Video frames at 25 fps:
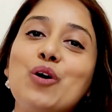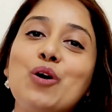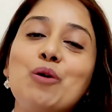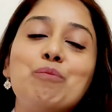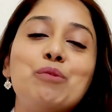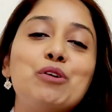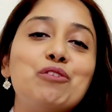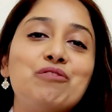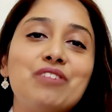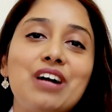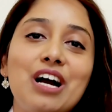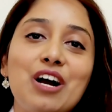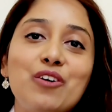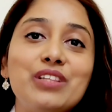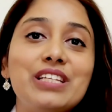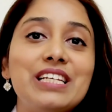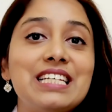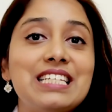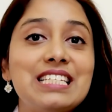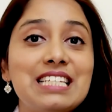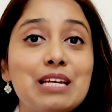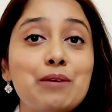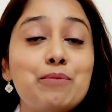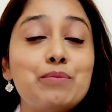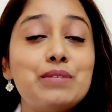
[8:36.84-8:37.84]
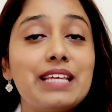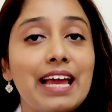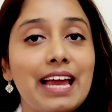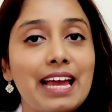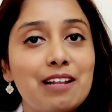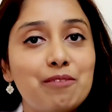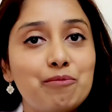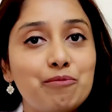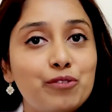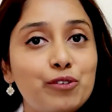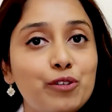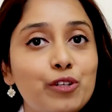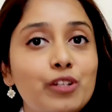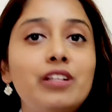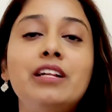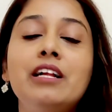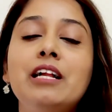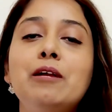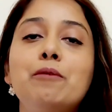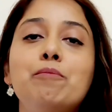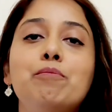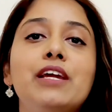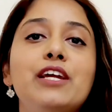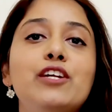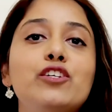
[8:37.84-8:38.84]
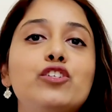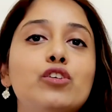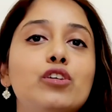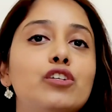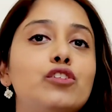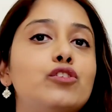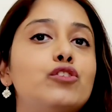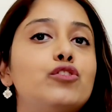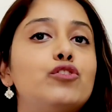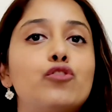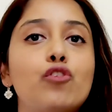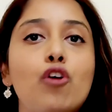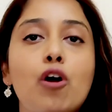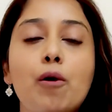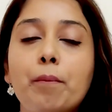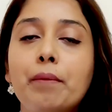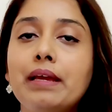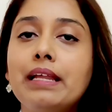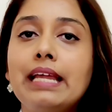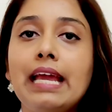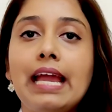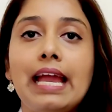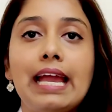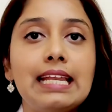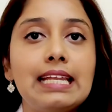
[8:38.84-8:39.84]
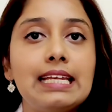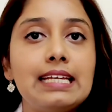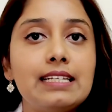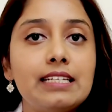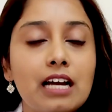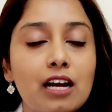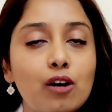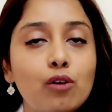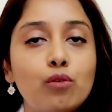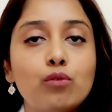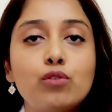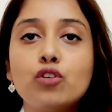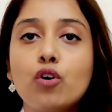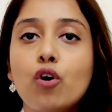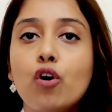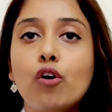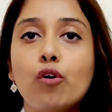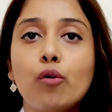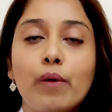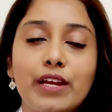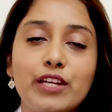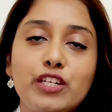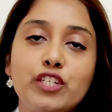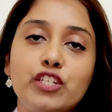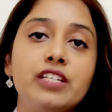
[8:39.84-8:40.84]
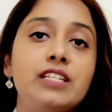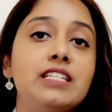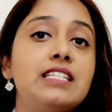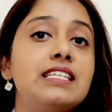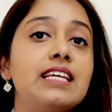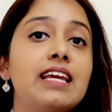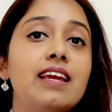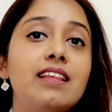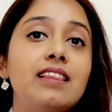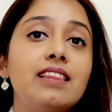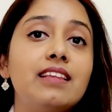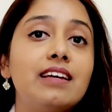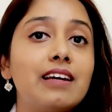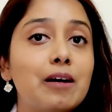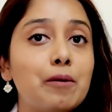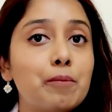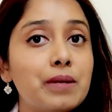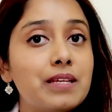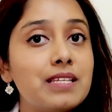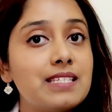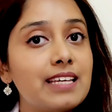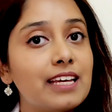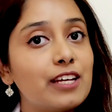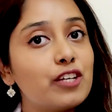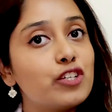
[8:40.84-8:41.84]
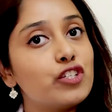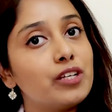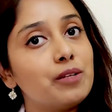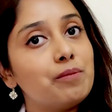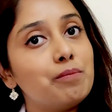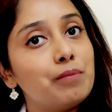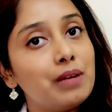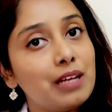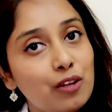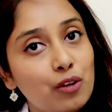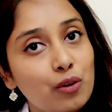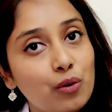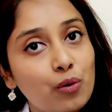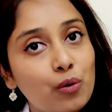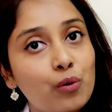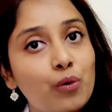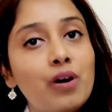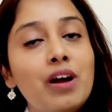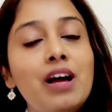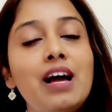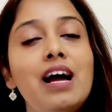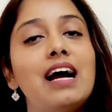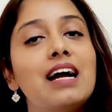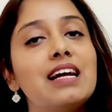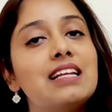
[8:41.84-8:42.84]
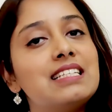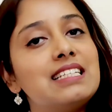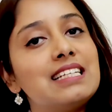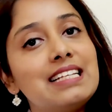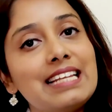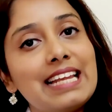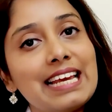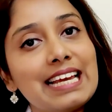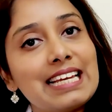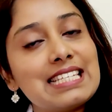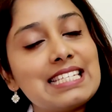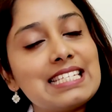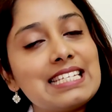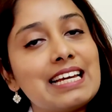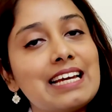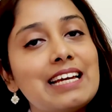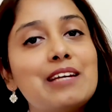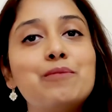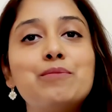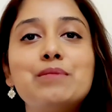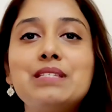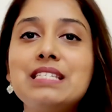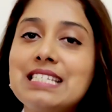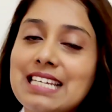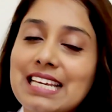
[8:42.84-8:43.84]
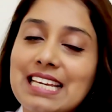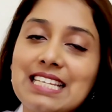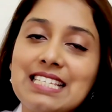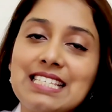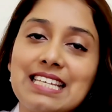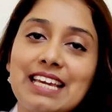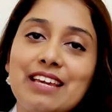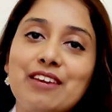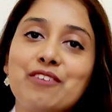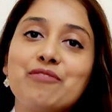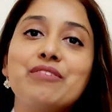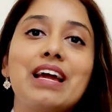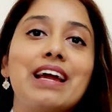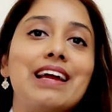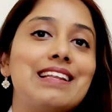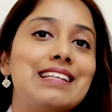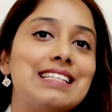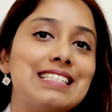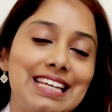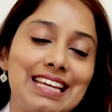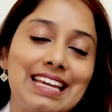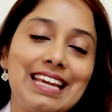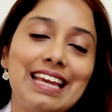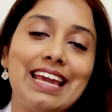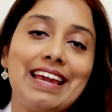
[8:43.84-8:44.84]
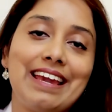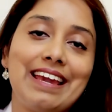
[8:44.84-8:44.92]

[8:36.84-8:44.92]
Hope you found these tips helpful. Make sure to drop in any doubts or questions in the comment section below. Until next time, stay safe and take